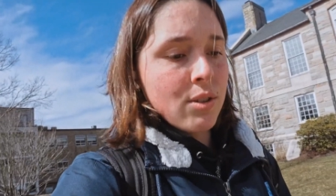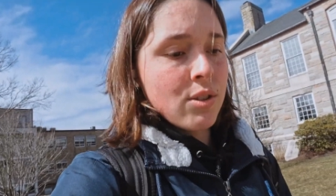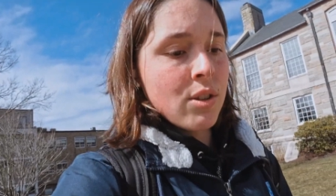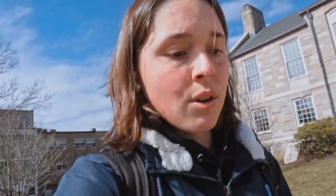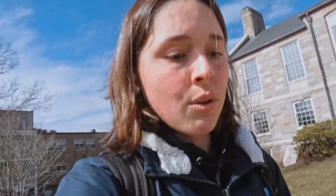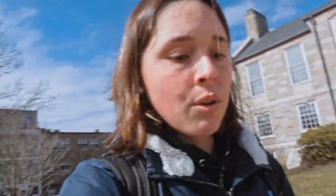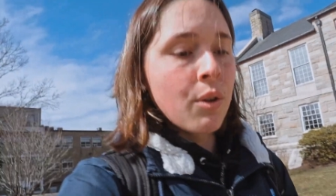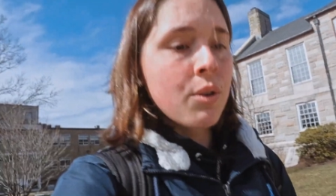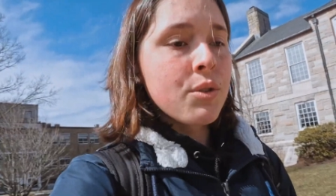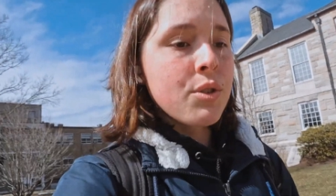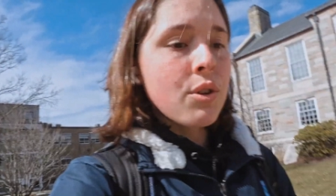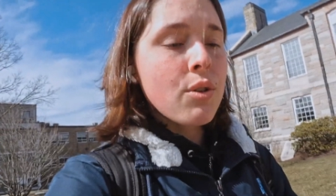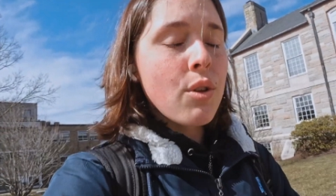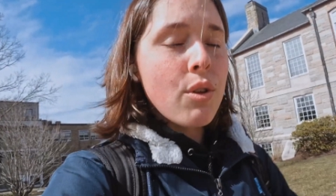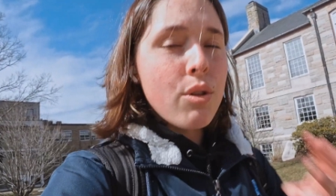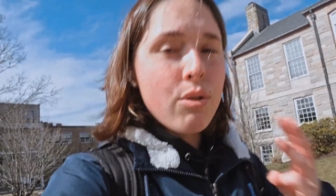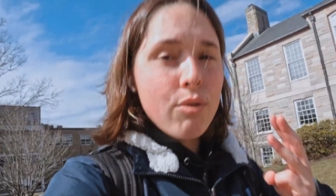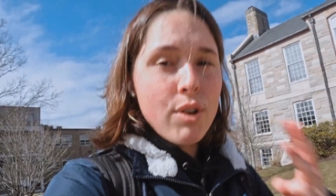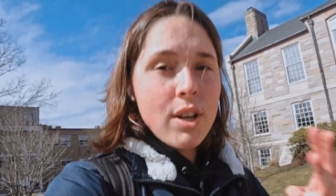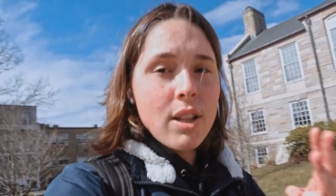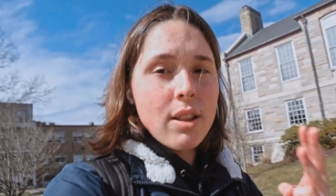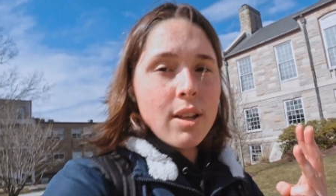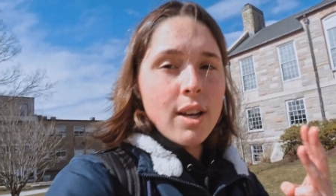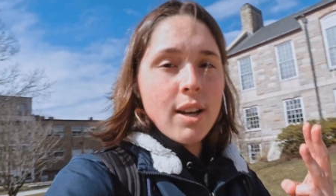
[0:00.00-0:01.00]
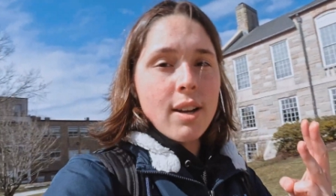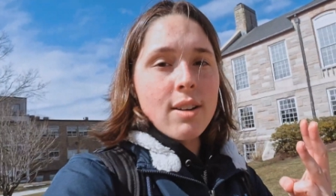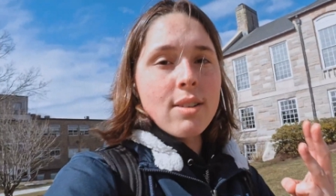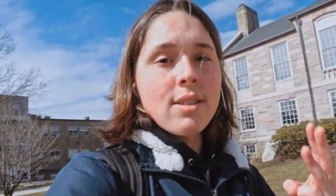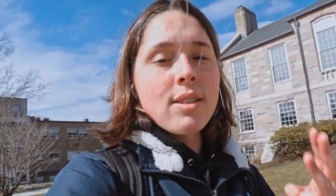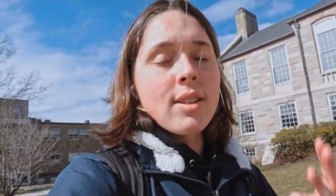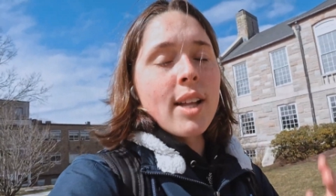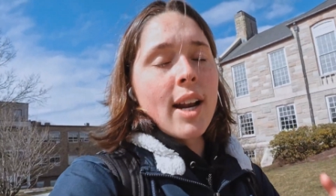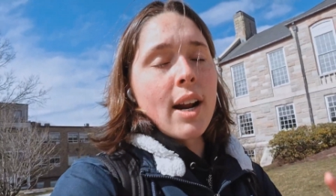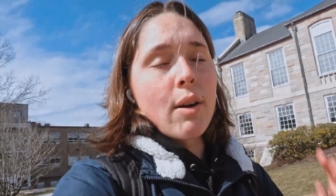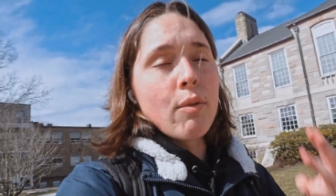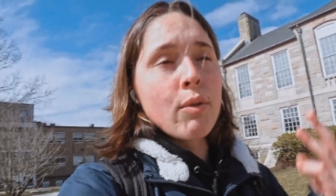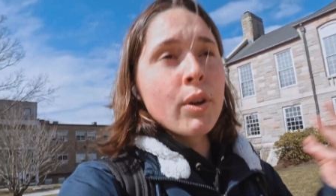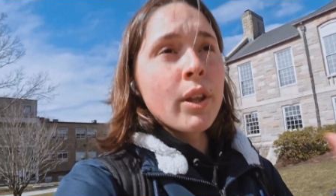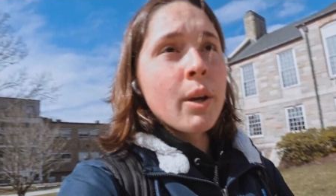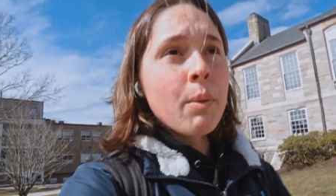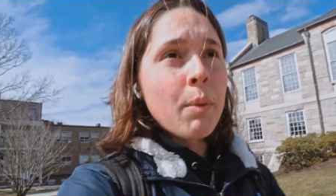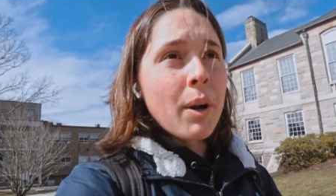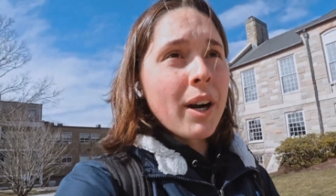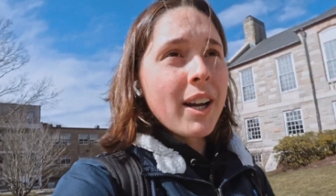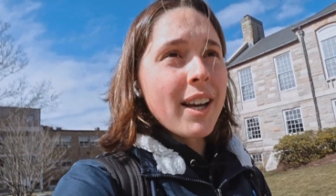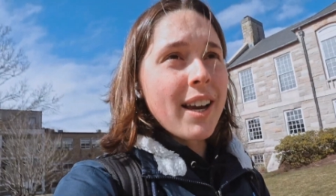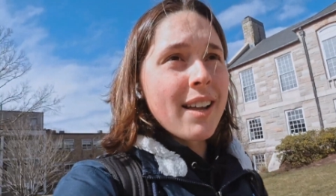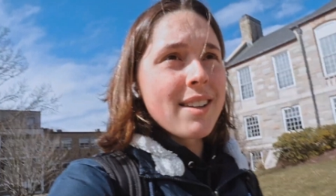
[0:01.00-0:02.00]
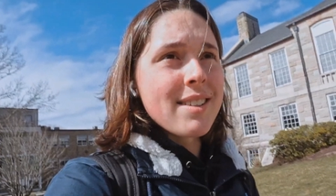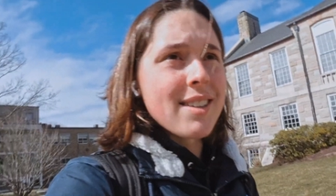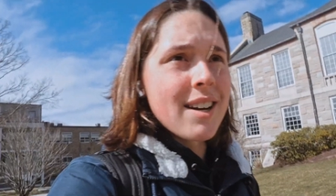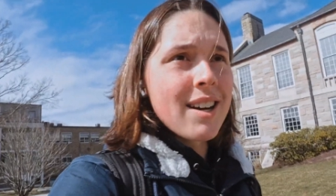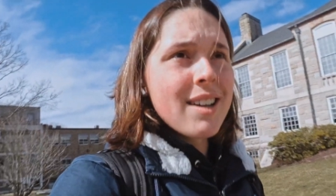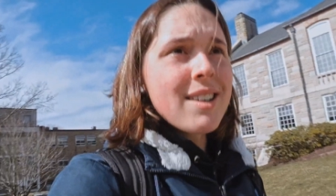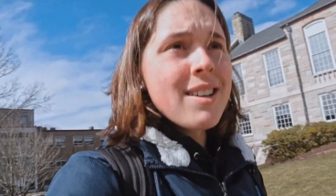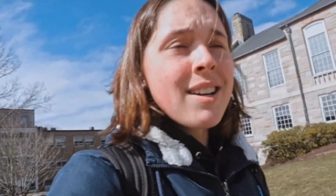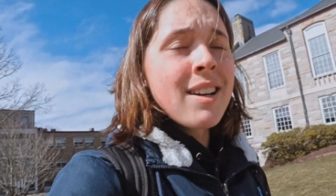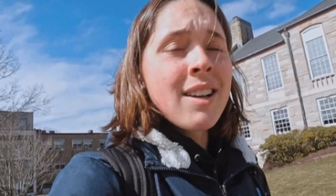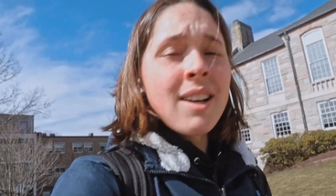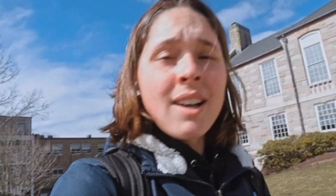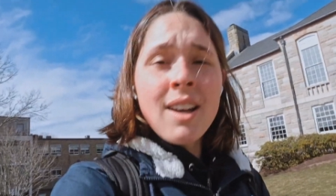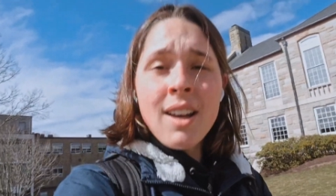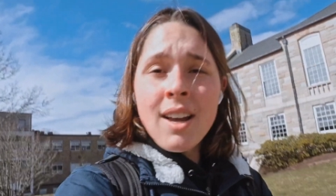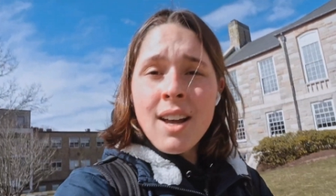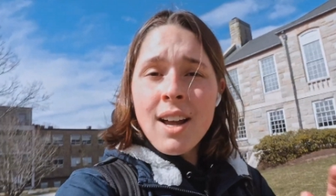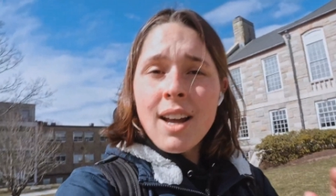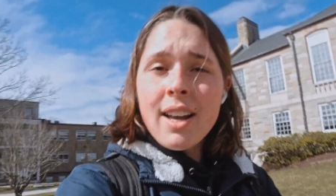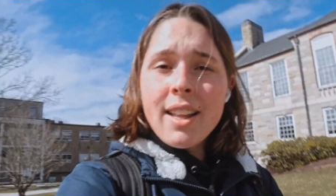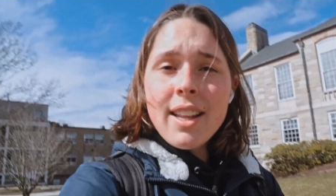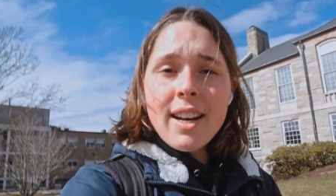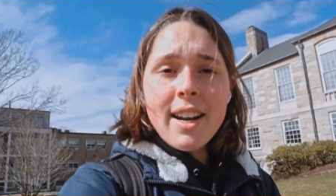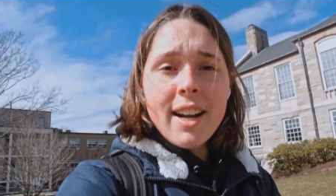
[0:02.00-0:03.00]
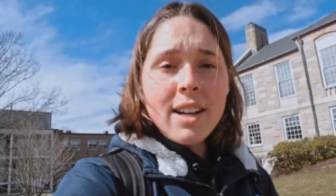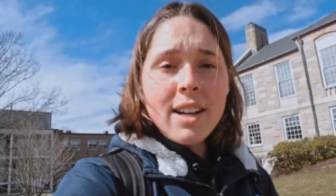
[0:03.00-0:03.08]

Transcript: So those are the three things that I really wanna get done in the